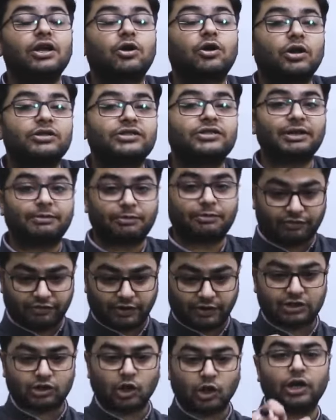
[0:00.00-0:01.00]
the concept
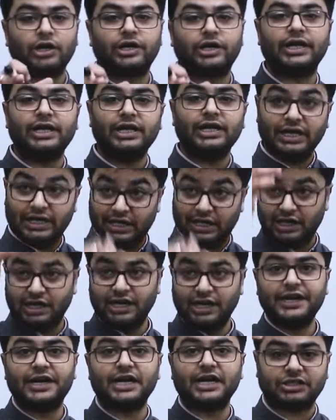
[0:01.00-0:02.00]
of authority,
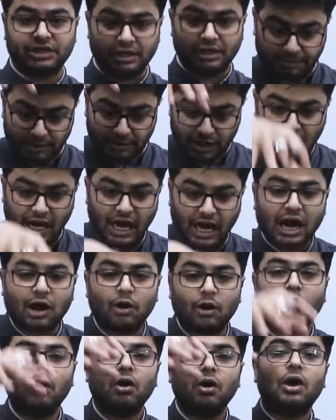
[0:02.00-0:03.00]
leadership,
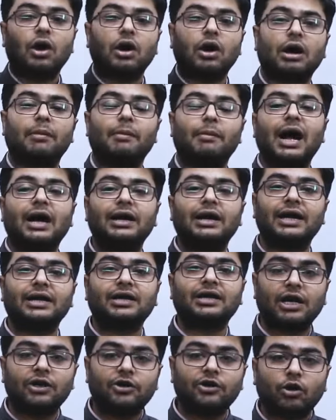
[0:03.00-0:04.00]
how command
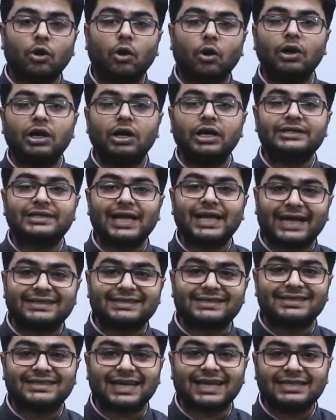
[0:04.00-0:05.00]
and control is
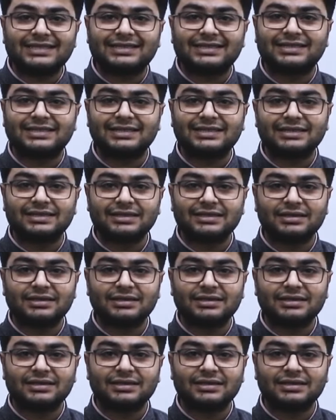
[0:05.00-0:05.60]
exercised,